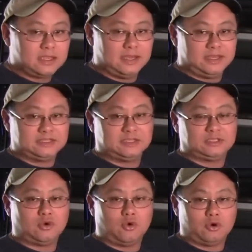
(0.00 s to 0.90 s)
getting a
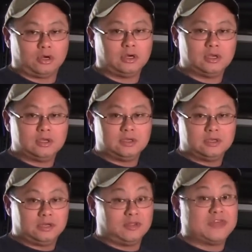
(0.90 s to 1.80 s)
6-core,
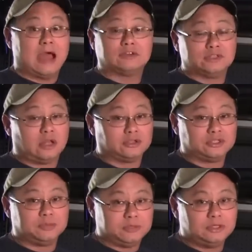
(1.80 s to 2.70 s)
$1,000
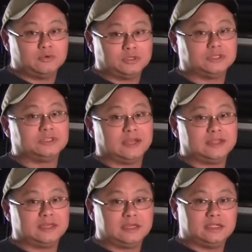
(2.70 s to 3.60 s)
CPU, which is,
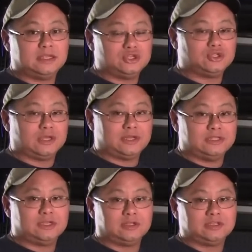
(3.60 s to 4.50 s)
I think, an issue that
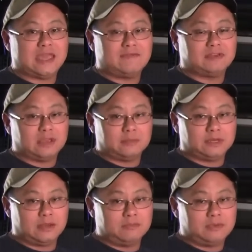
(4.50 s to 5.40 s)
Intel is having. I
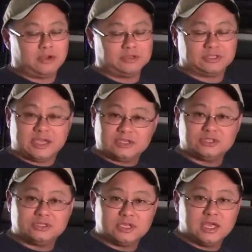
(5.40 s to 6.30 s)
mean, I'm hearing
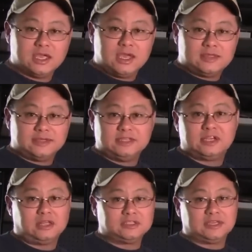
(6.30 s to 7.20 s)
discussions that
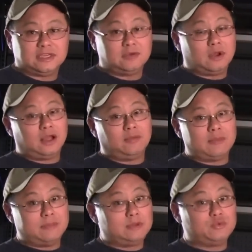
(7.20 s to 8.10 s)
Intel is thinking, well,
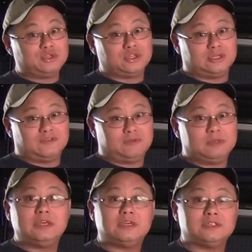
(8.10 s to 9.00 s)
maybe we shouldn't even
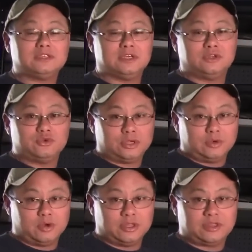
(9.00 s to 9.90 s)
be
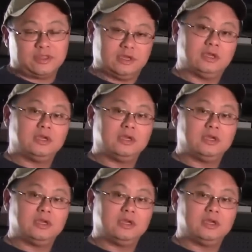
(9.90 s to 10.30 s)
continuing with,